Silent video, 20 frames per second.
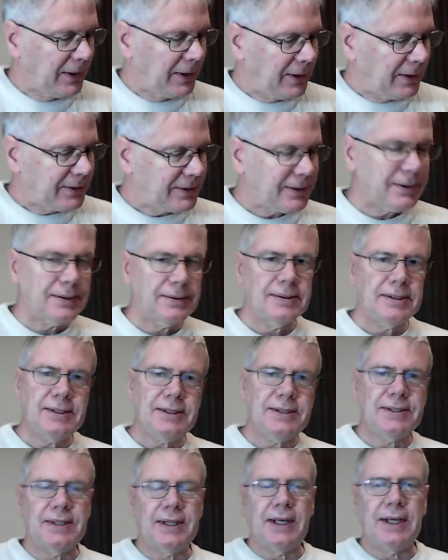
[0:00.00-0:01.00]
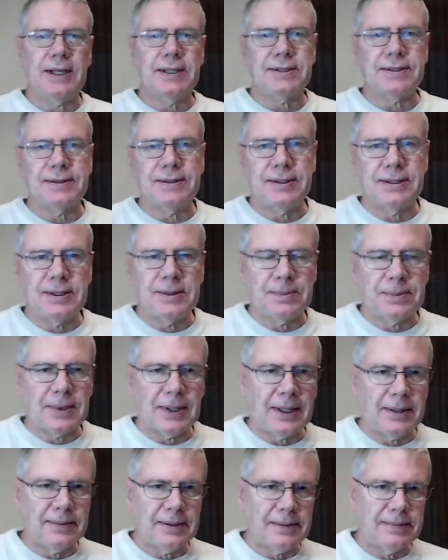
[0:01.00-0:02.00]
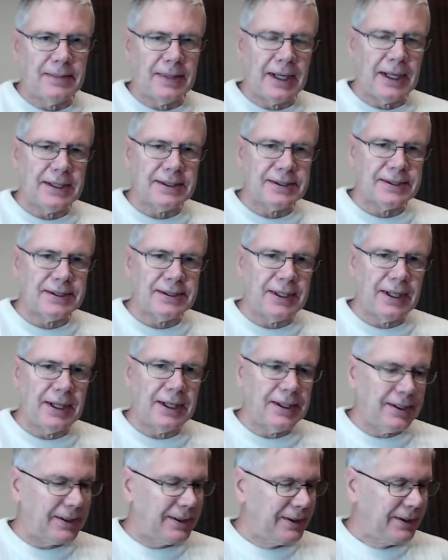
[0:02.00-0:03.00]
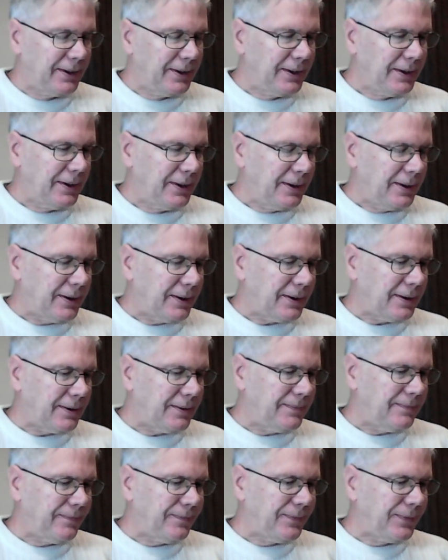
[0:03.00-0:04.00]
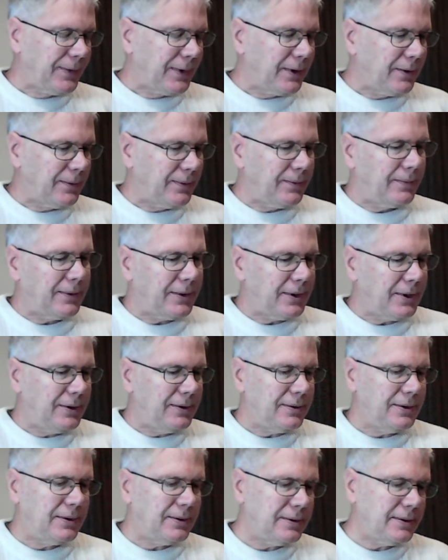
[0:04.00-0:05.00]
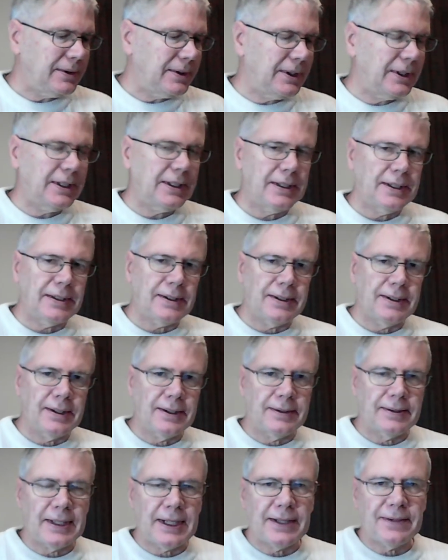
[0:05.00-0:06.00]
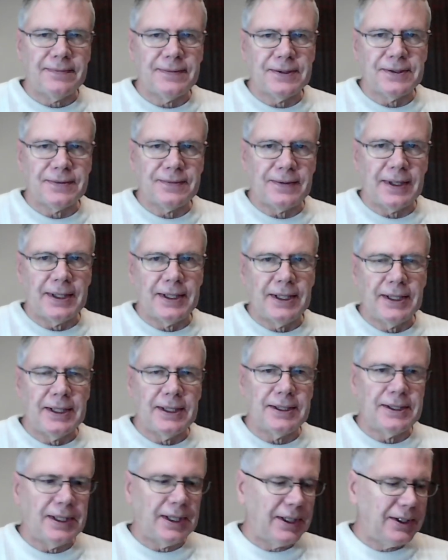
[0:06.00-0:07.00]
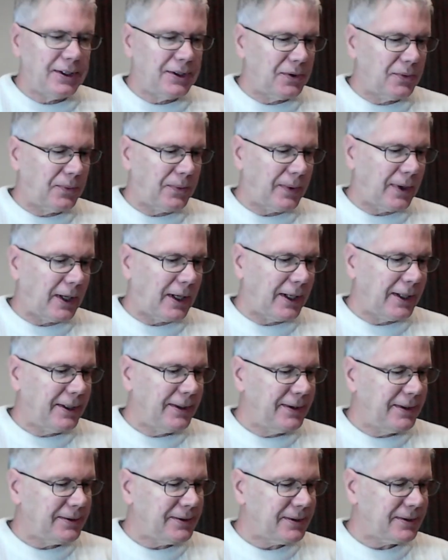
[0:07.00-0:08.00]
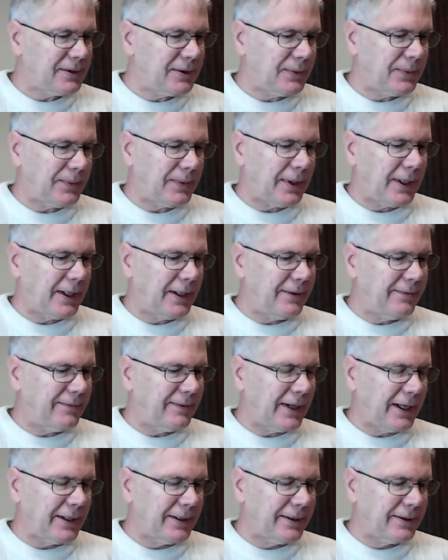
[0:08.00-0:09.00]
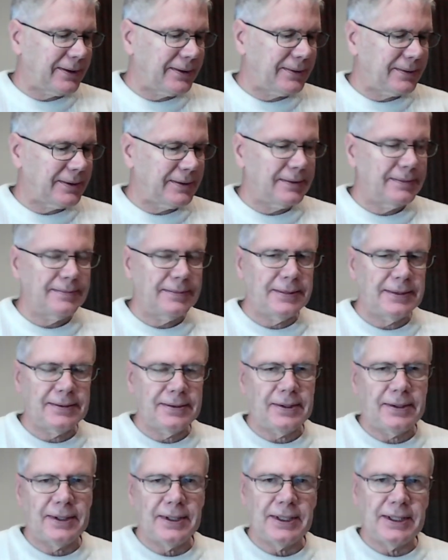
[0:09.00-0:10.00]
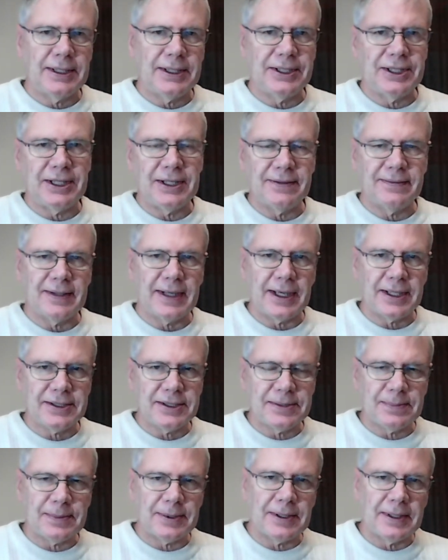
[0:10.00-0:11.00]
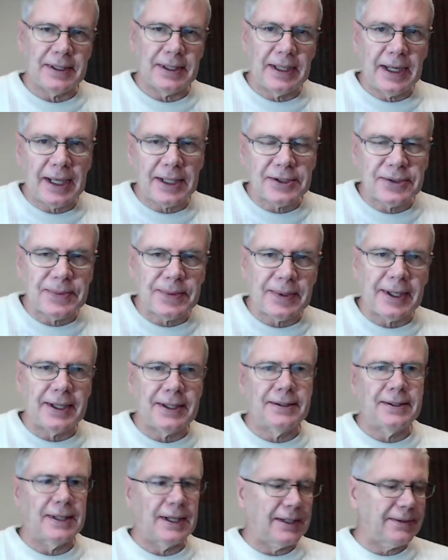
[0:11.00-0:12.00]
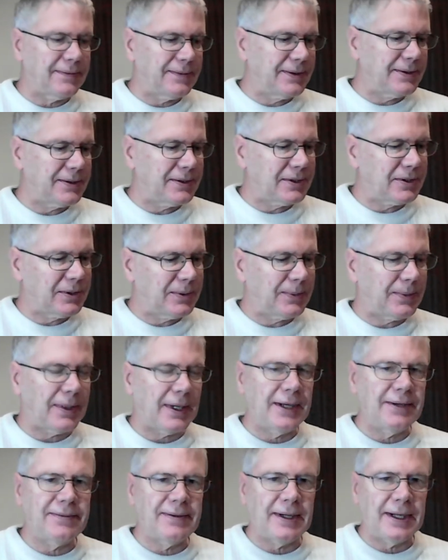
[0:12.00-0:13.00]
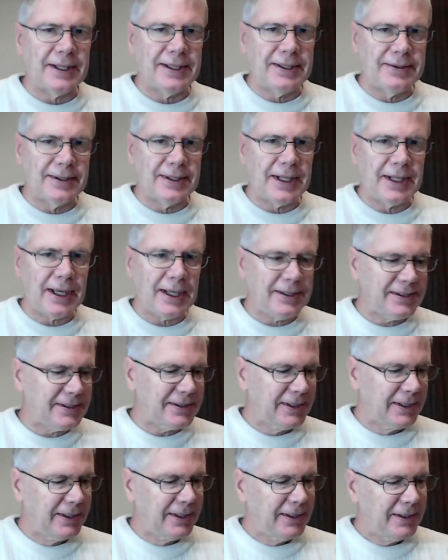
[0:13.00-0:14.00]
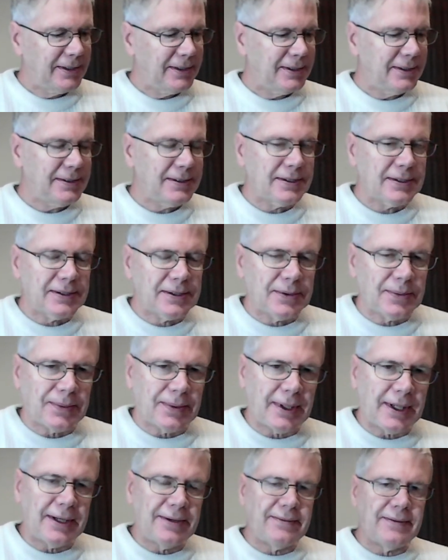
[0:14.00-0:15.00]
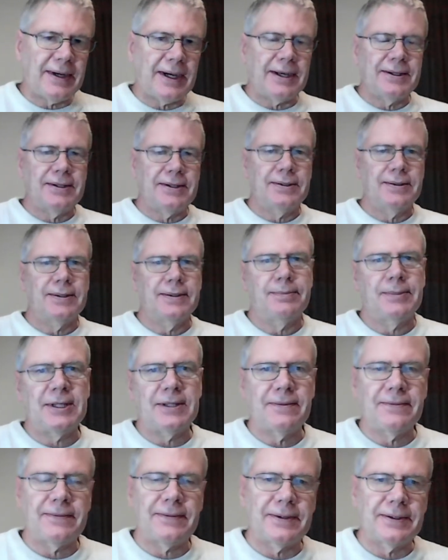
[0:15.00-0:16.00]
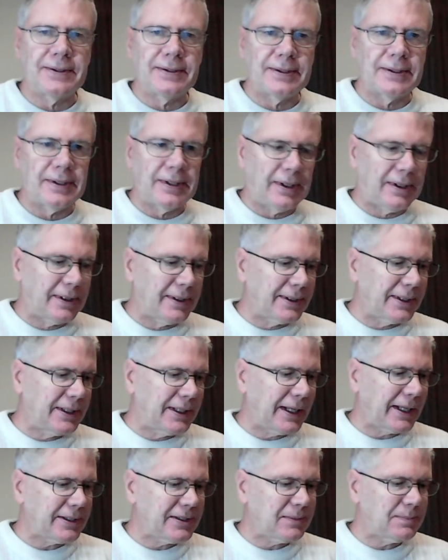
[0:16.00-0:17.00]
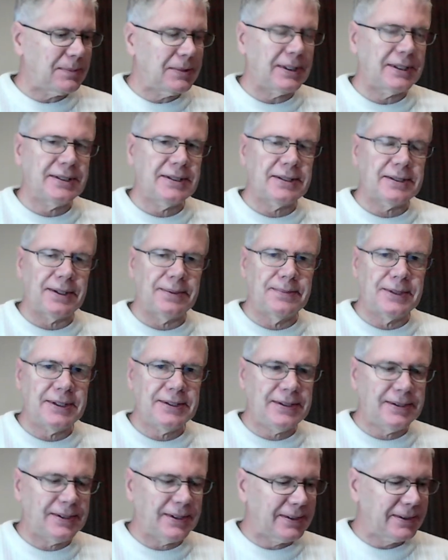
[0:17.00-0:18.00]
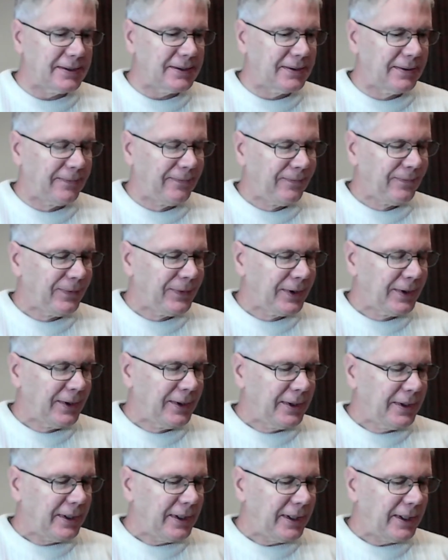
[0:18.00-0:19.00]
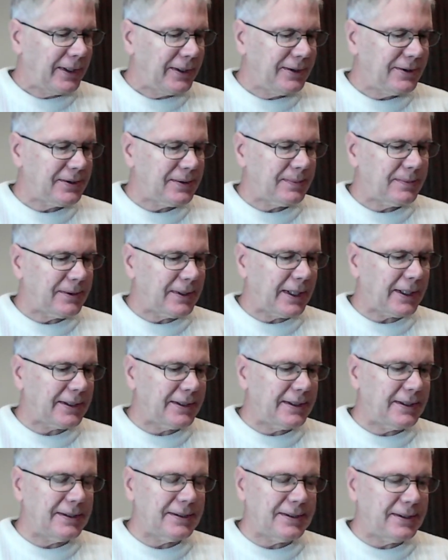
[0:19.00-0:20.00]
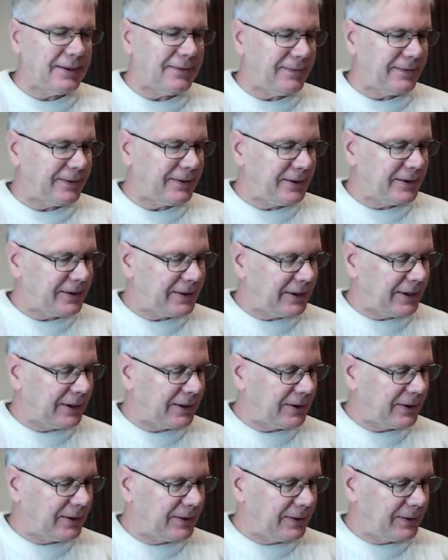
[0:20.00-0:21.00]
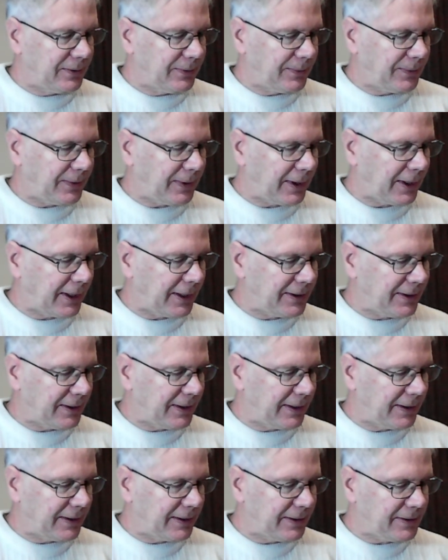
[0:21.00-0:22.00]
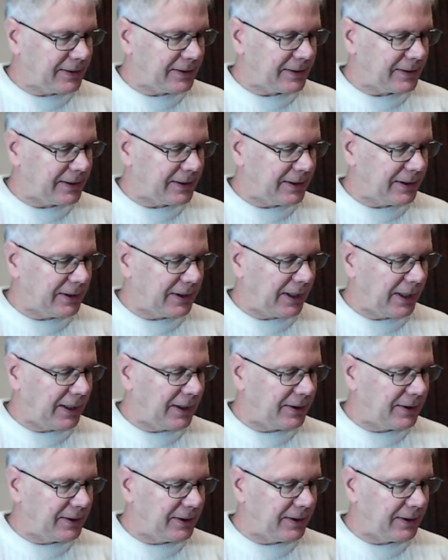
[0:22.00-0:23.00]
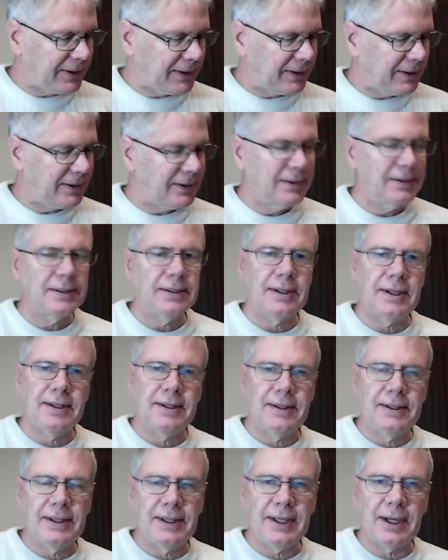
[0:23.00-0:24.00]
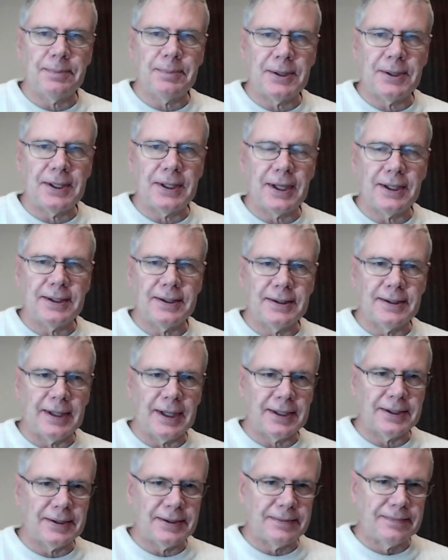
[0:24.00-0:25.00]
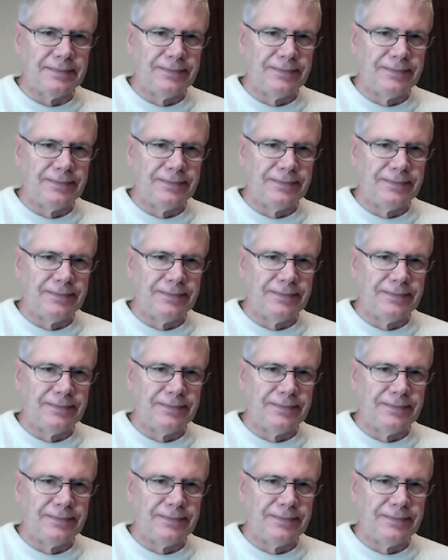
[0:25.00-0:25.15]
So this is the answer to the problem as stated. What you're doing here on a graph is finding a change in y. This is the y value, or you're calling it g of x, but on an xy graph, this is the y value at x. This is the y value a bit further along at x plus some distance. And you subtract this difference in y, and this is the change in the up and down direction.